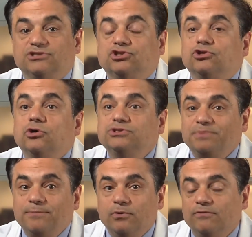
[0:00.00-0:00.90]
So those
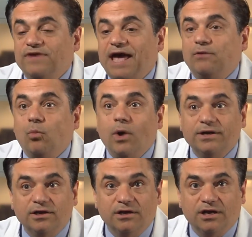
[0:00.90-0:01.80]
people who've had
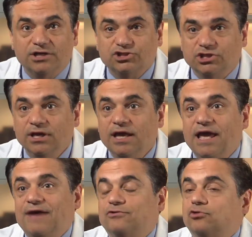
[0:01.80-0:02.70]
one concussion
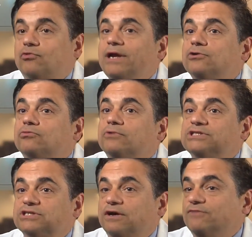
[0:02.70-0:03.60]
have a greater
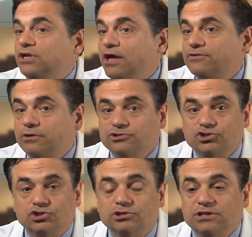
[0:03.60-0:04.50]
risk of another,
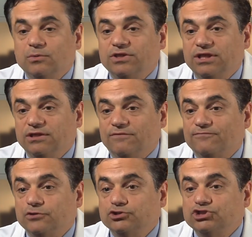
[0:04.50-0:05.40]
certainly within the
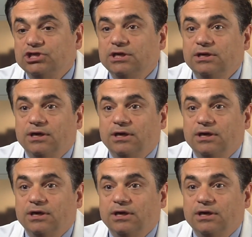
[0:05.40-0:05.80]
first